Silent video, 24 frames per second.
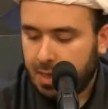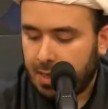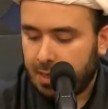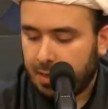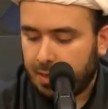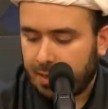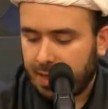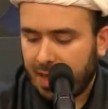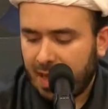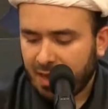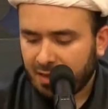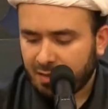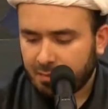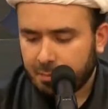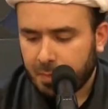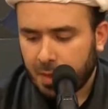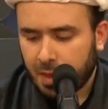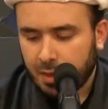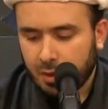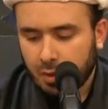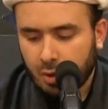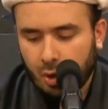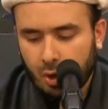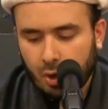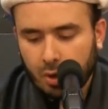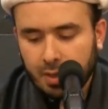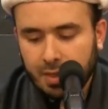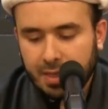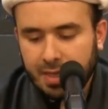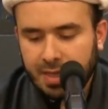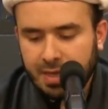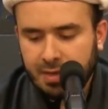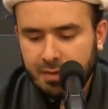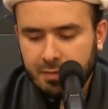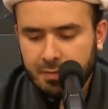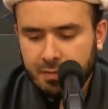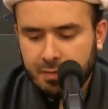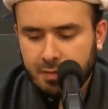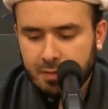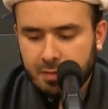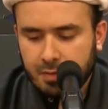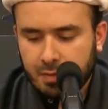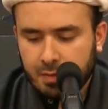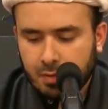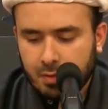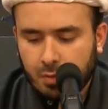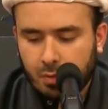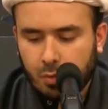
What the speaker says: Last but not least,